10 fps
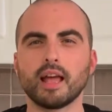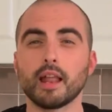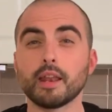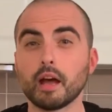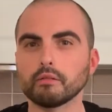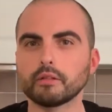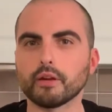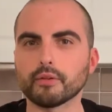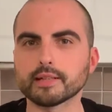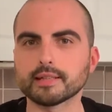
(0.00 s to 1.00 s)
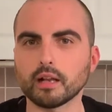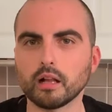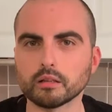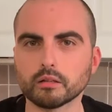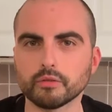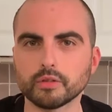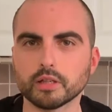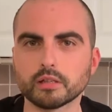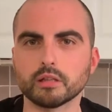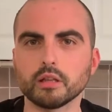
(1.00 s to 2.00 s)
Now the result of
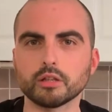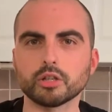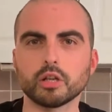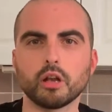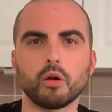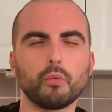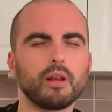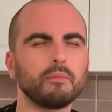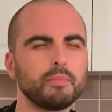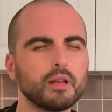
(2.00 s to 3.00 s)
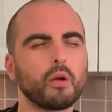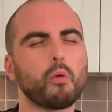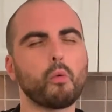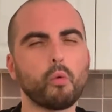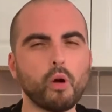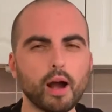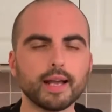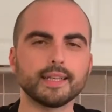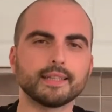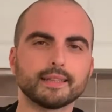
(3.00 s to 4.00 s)
this dish will be
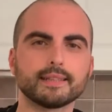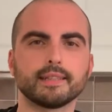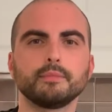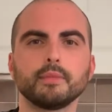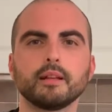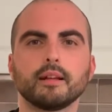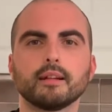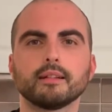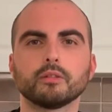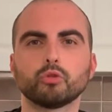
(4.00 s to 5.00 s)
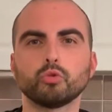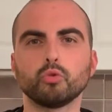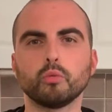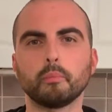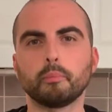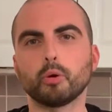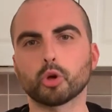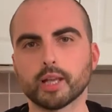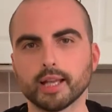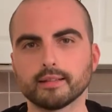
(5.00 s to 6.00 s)
quite similar to
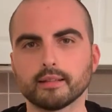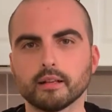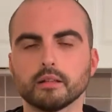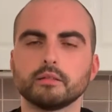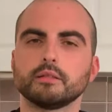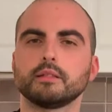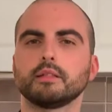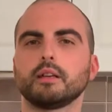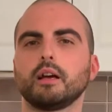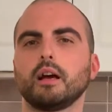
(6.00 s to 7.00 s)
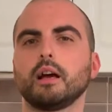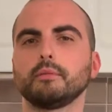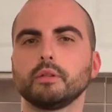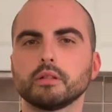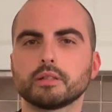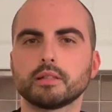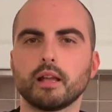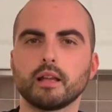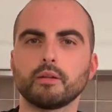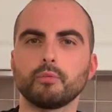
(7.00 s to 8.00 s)
porchetta. I'm not
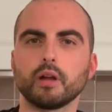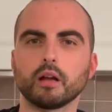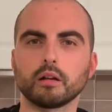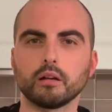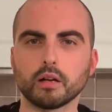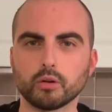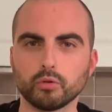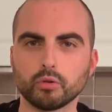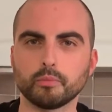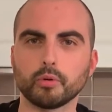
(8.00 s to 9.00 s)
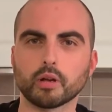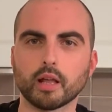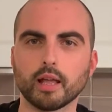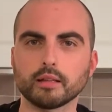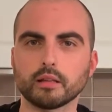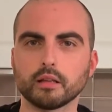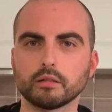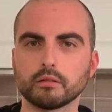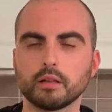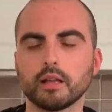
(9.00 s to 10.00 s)
saying we are gonna cook porchetta
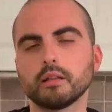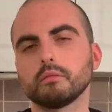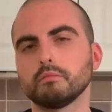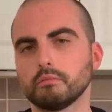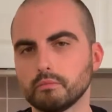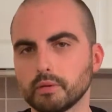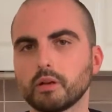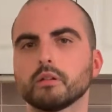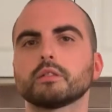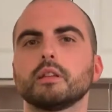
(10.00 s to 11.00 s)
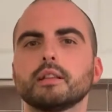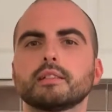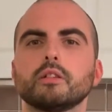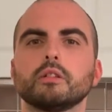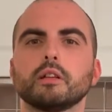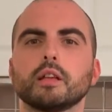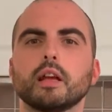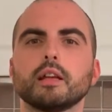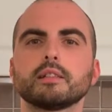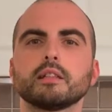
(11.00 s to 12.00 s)
today because that's not the
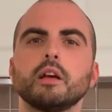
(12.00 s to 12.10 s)
case.